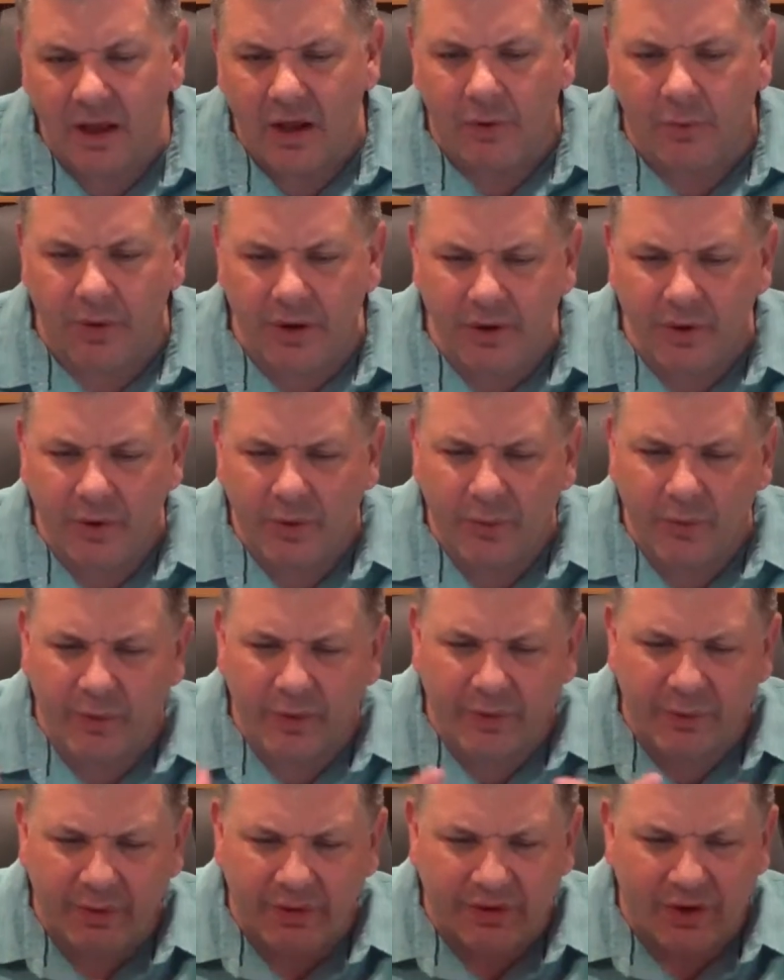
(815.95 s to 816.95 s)
We,
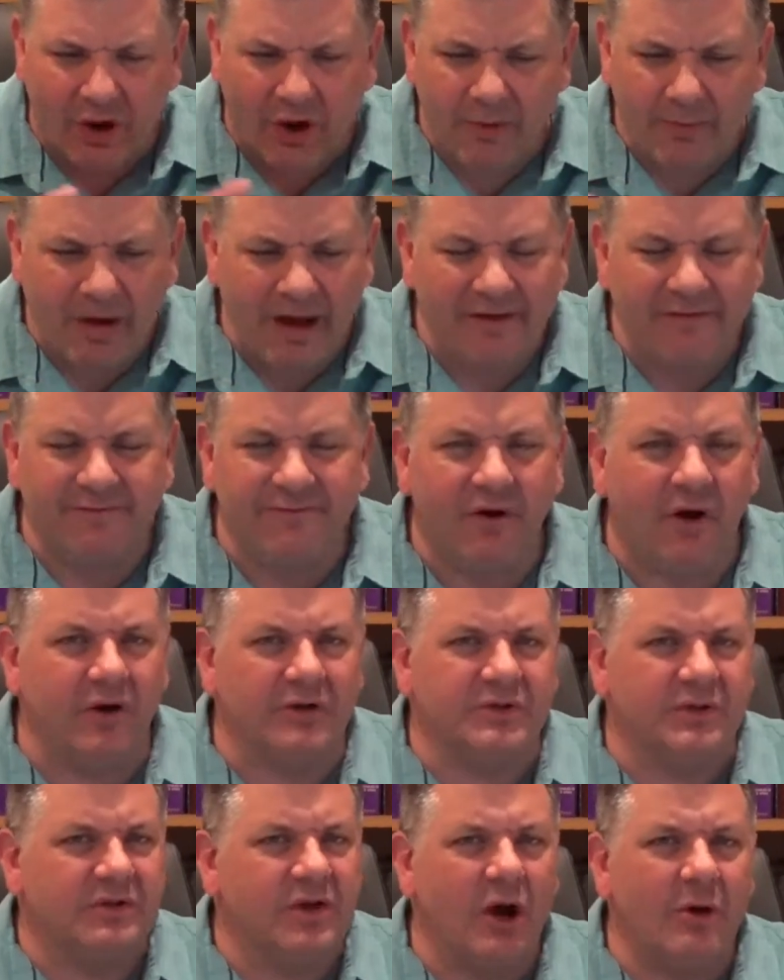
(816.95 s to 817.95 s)
with all my
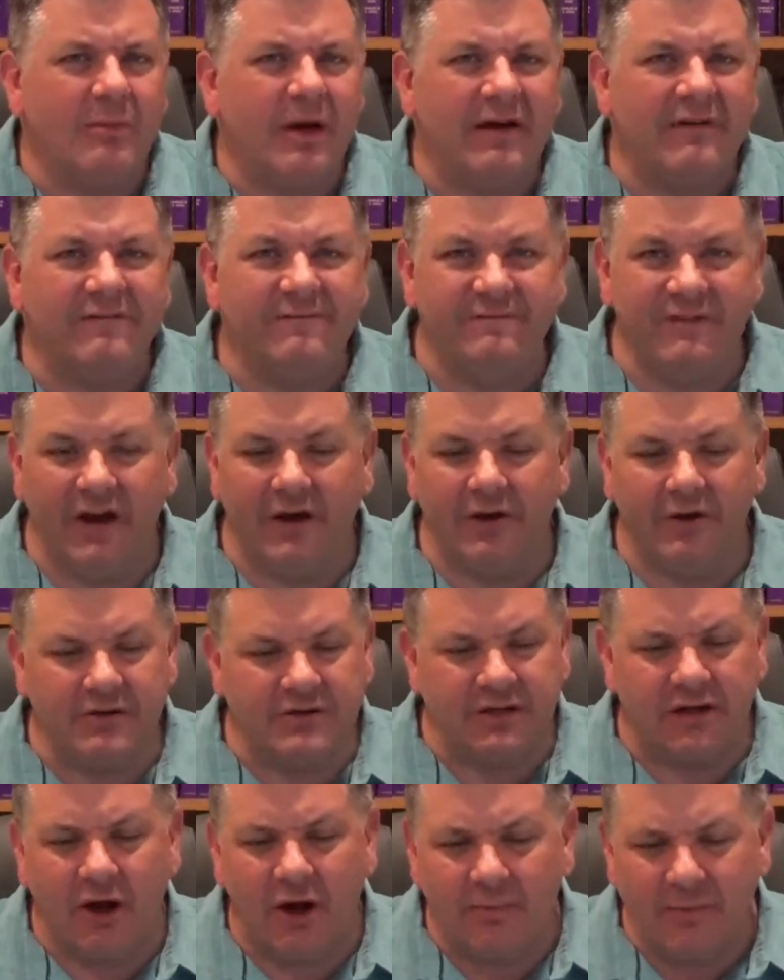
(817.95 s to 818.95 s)
faults, with all my failures,
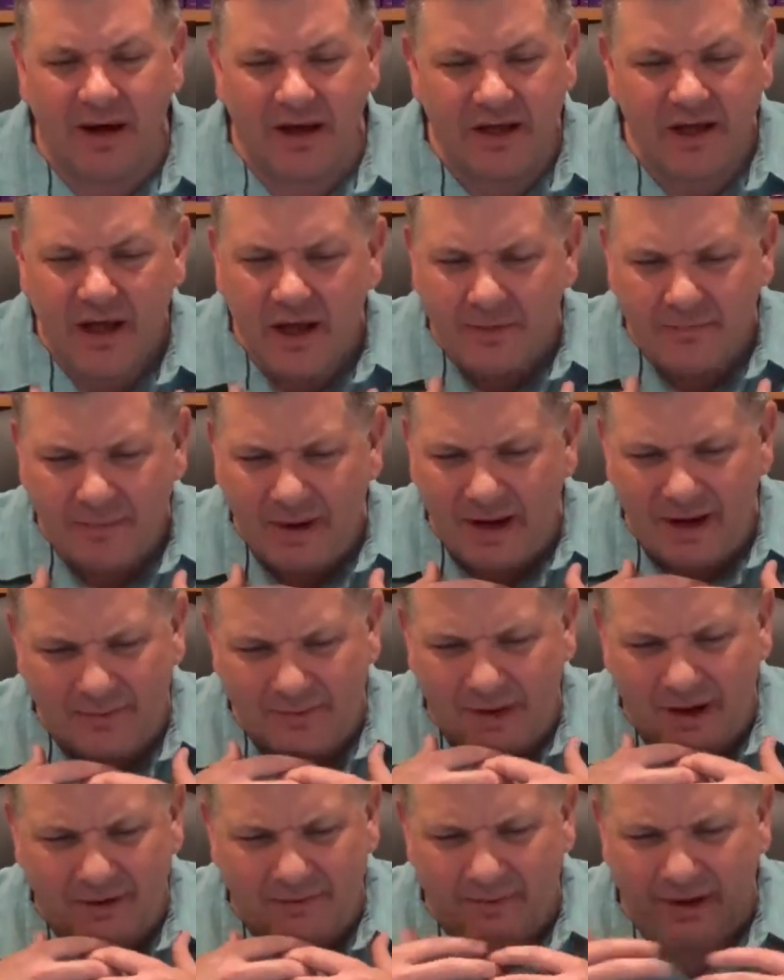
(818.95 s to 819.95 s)
and all my my
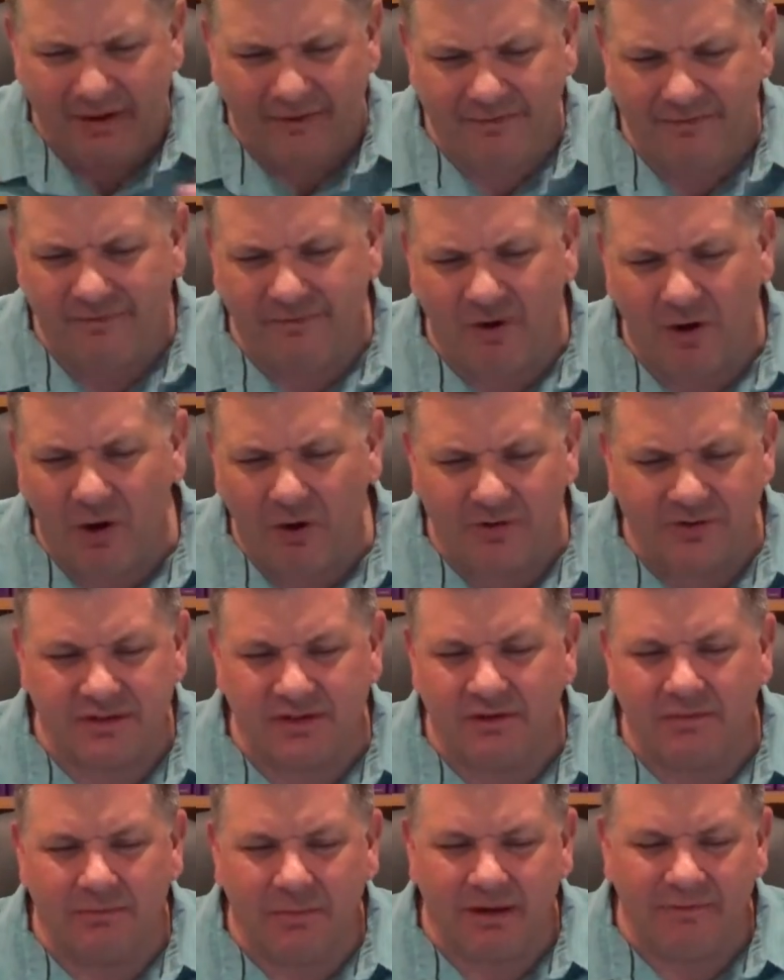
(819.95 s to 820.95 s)
my, my
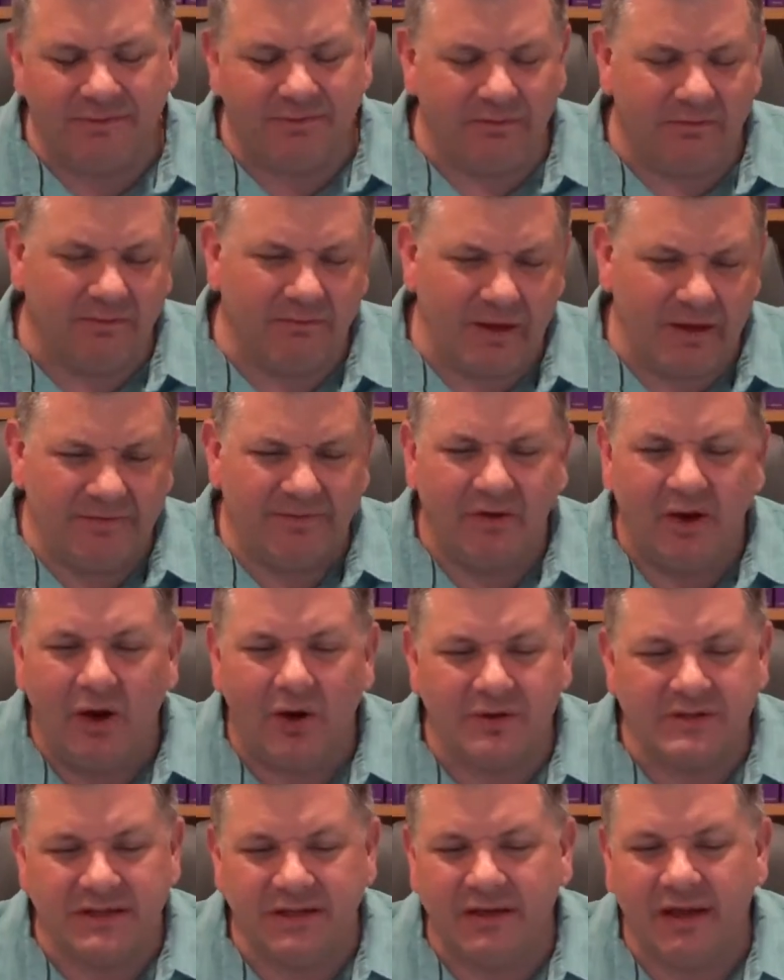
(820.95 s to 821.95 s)
uh, my my
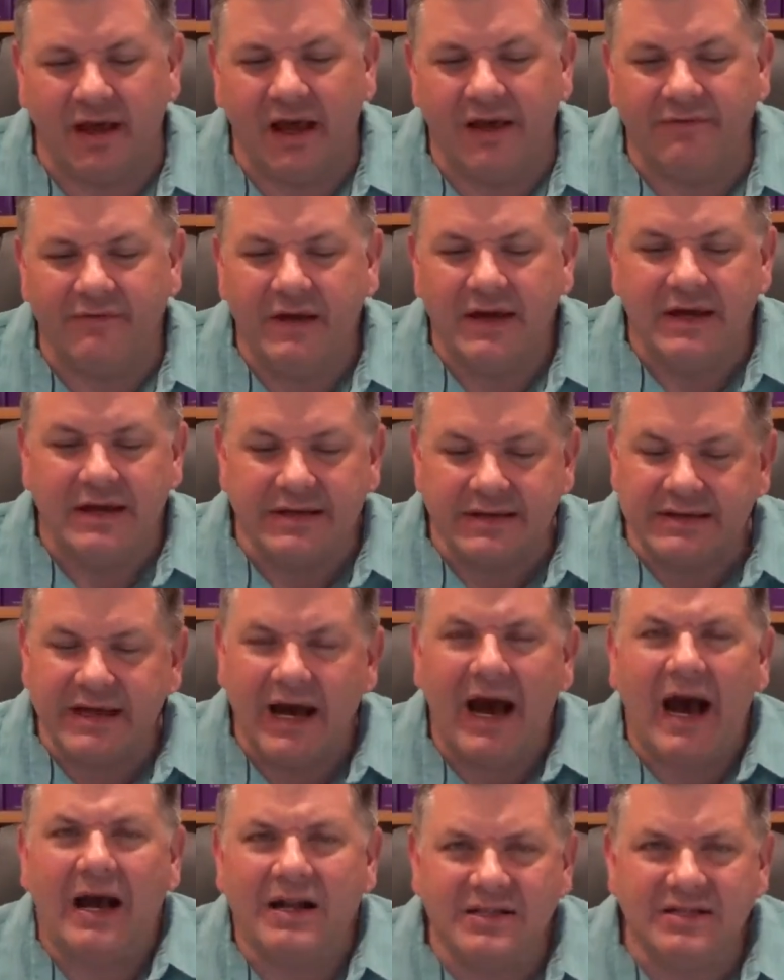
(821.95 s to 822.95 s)
flaws in life,
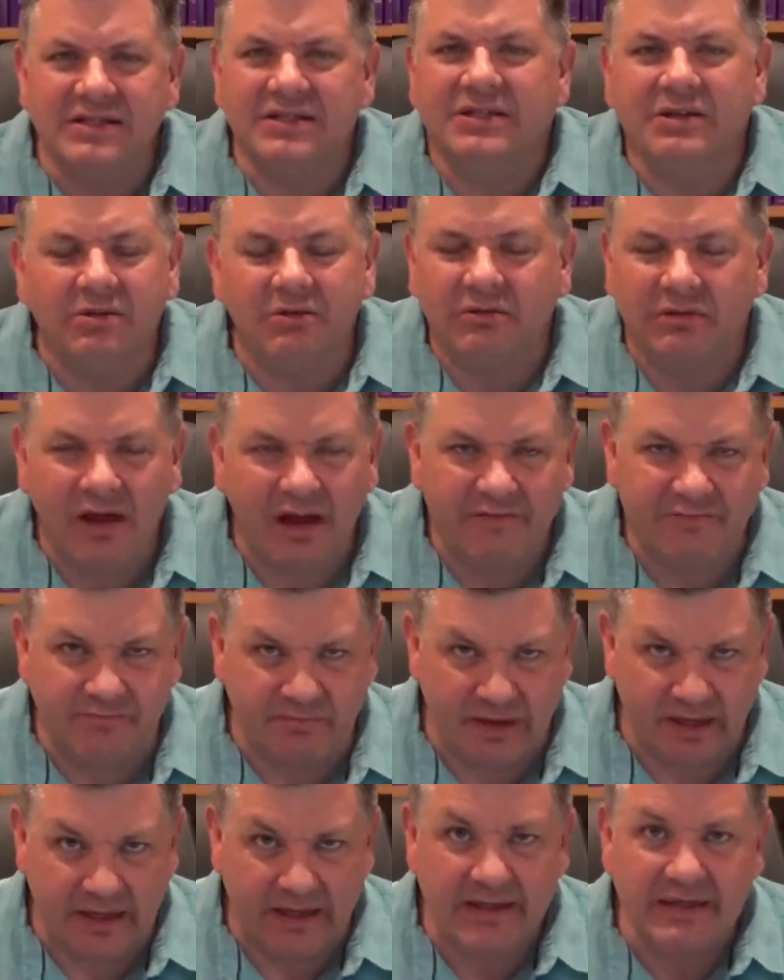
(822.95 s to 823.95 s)
God still loved
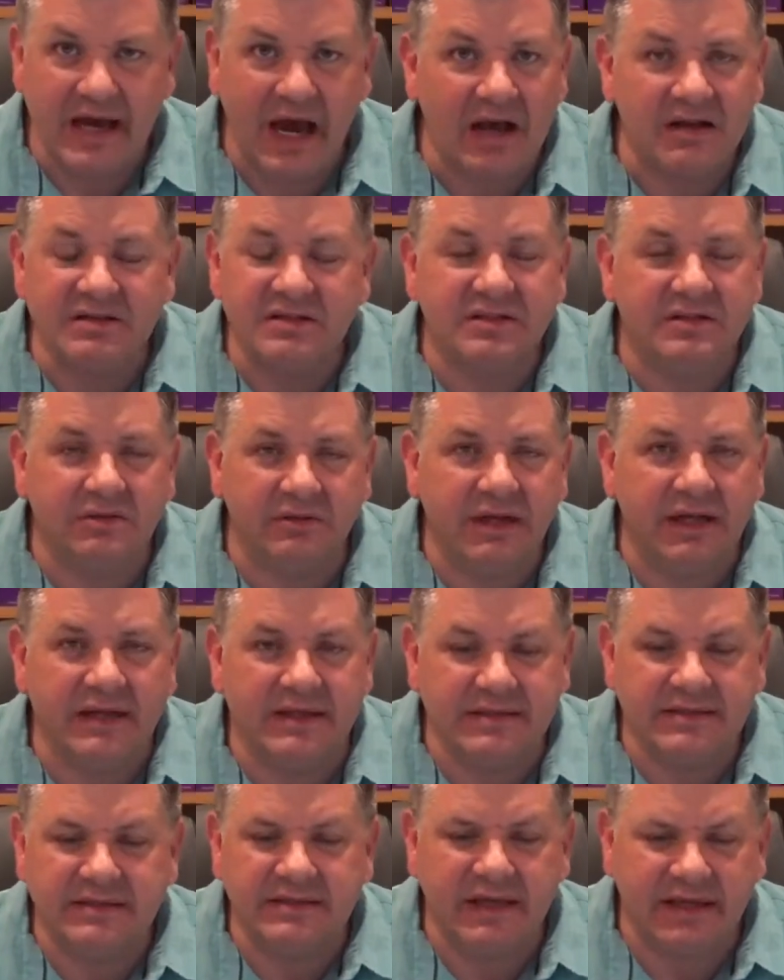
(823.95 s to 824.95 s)
me. God still
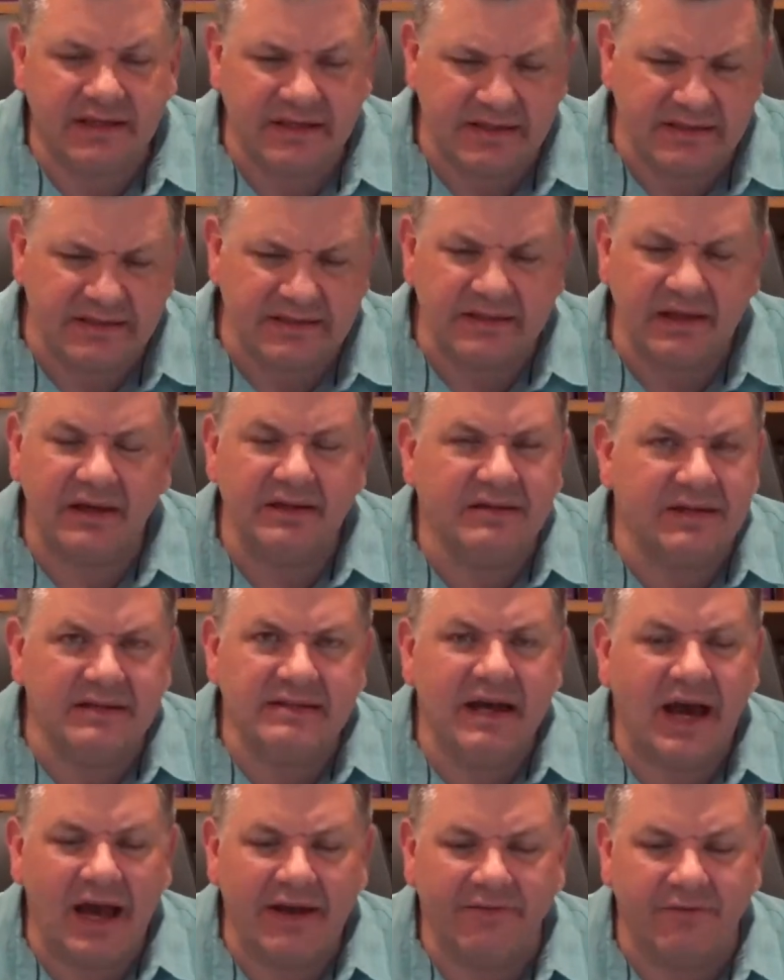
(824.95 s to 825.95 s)
has sent His Son to
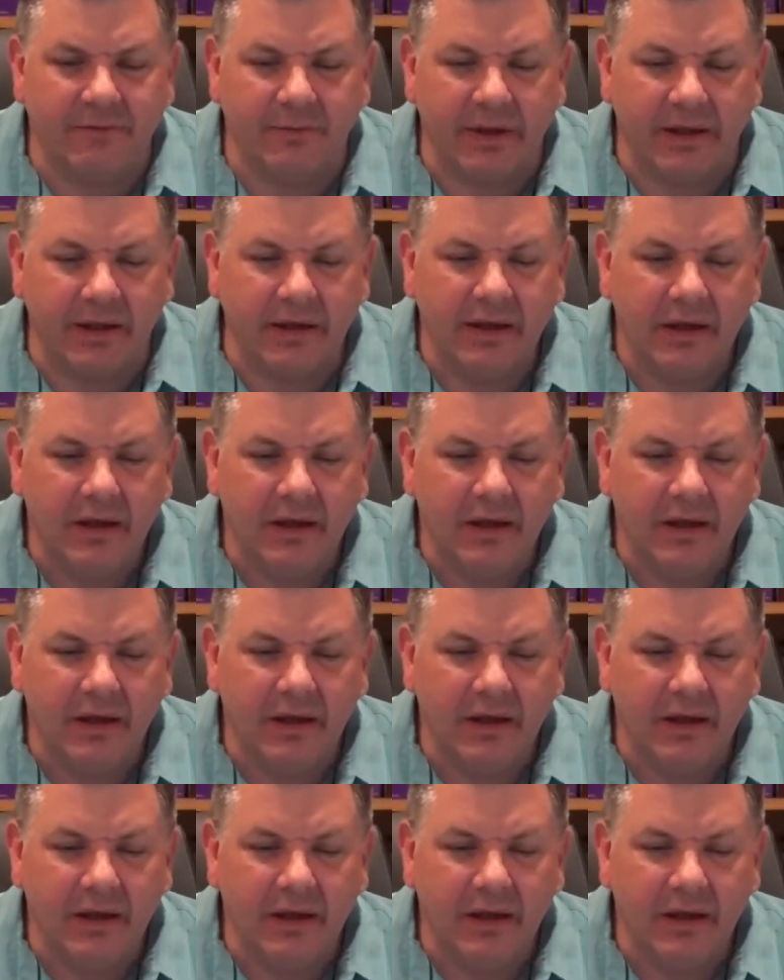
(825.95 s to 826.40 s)
die for me.